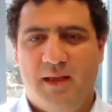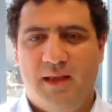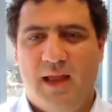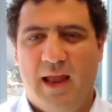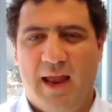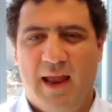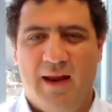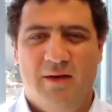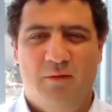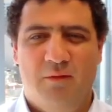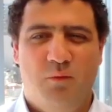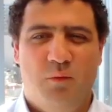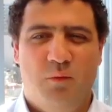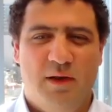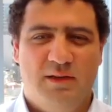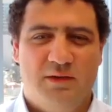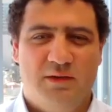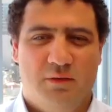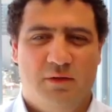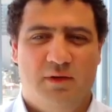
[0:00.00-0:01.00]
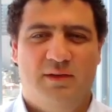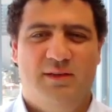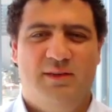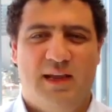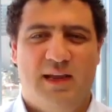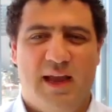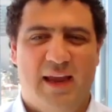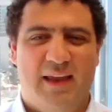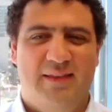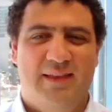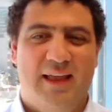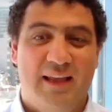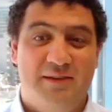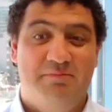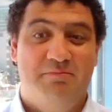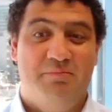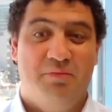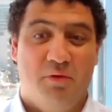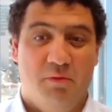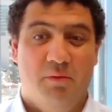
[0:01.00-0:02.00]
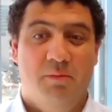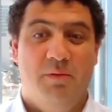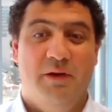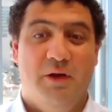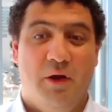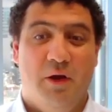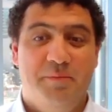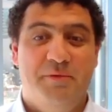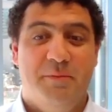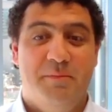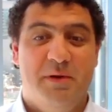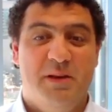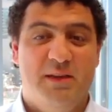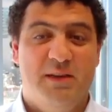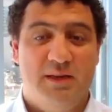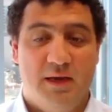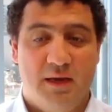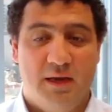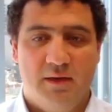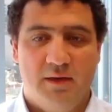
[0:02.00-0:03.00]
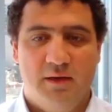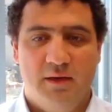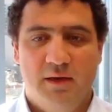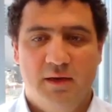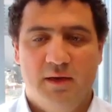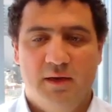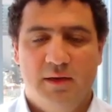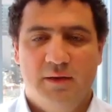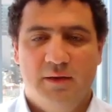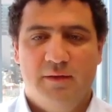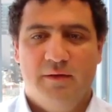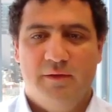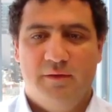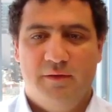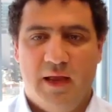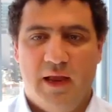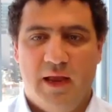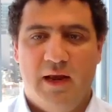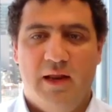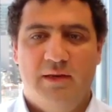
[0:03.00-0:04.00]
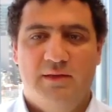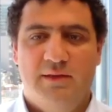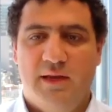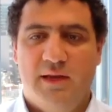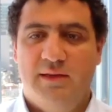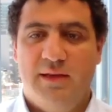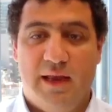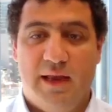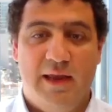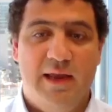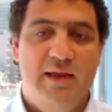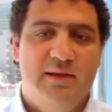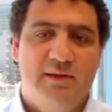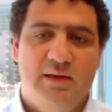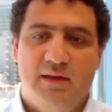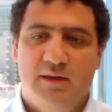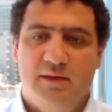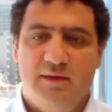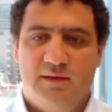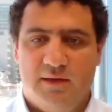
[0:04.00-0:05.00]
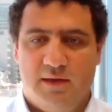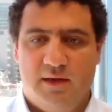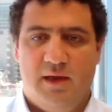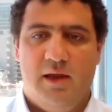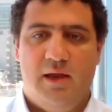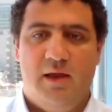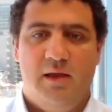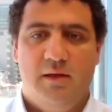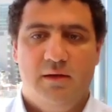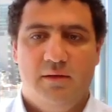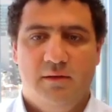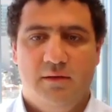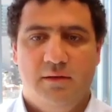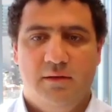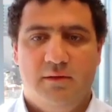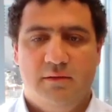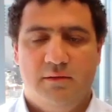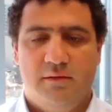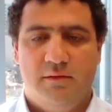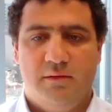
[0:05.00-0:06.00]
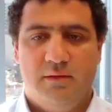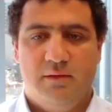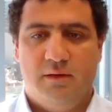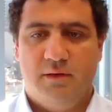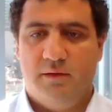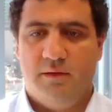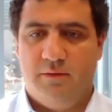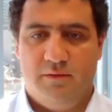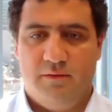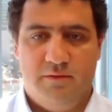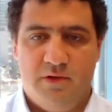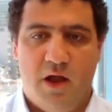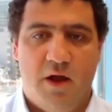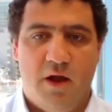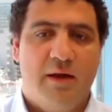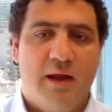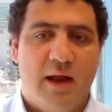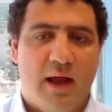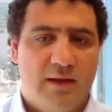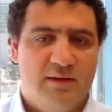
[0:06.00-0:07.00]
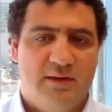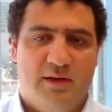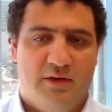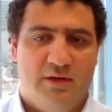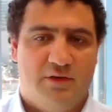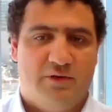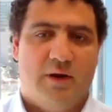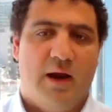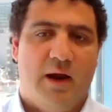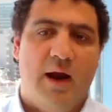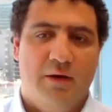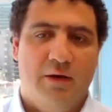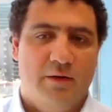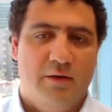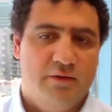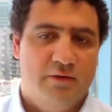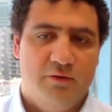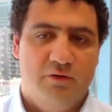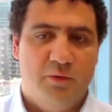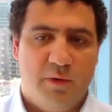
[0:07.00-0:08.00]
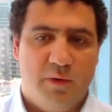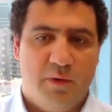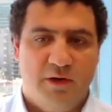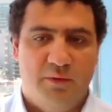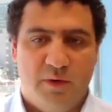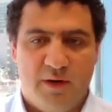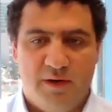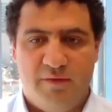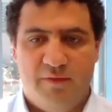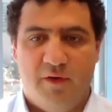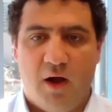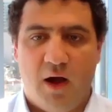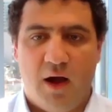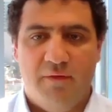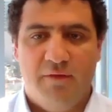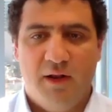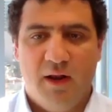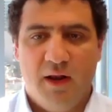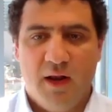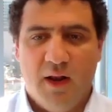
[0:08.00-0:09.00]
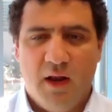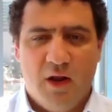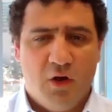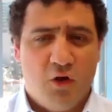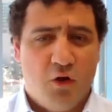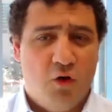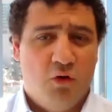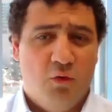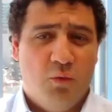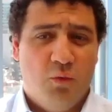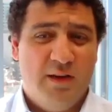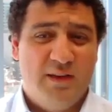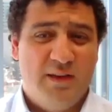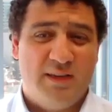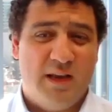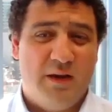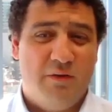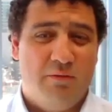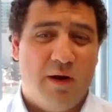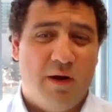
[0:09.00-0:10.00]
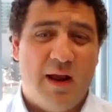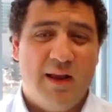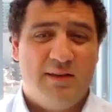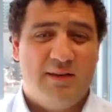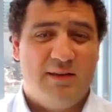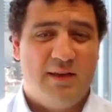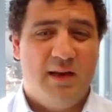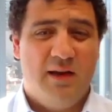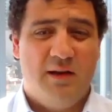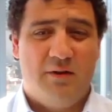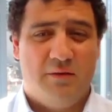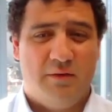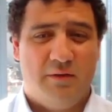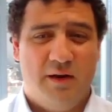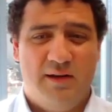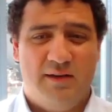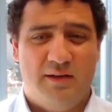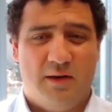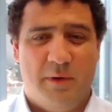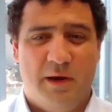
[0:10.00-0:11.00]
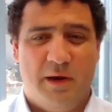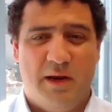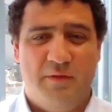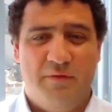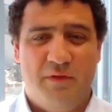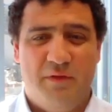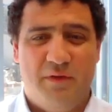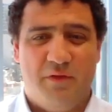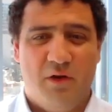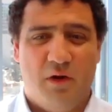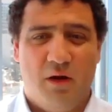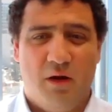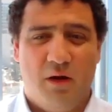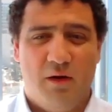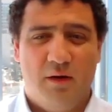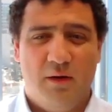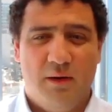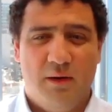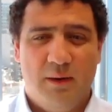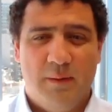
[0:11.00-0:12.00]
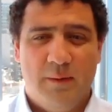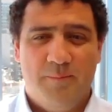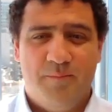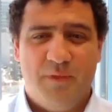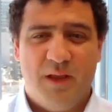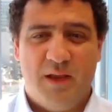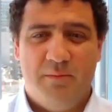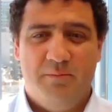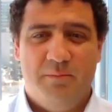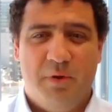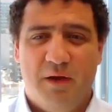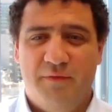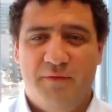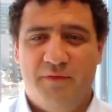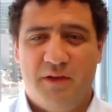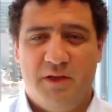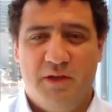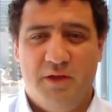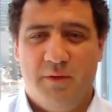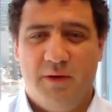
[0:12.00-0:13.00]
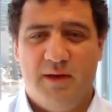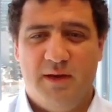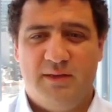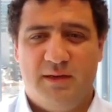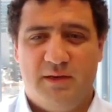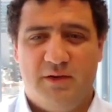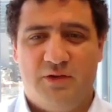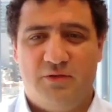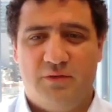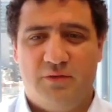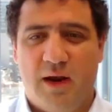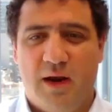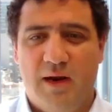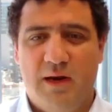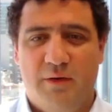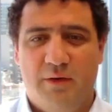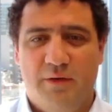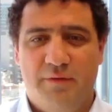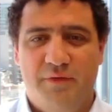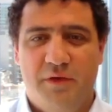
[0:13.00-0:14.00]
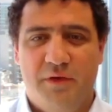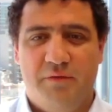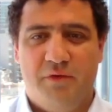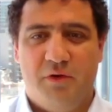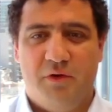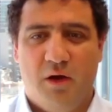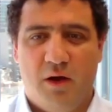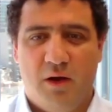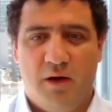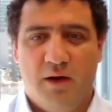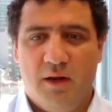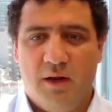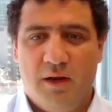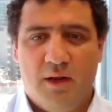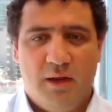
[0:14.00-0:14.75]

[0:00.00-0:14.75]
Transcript: and we're sort of saying that's probably optimistic, then it's easy to see no cuts in Australia until 2025. Could we see rates increase? I mean, if you've got in both the US and Australia, if you've got,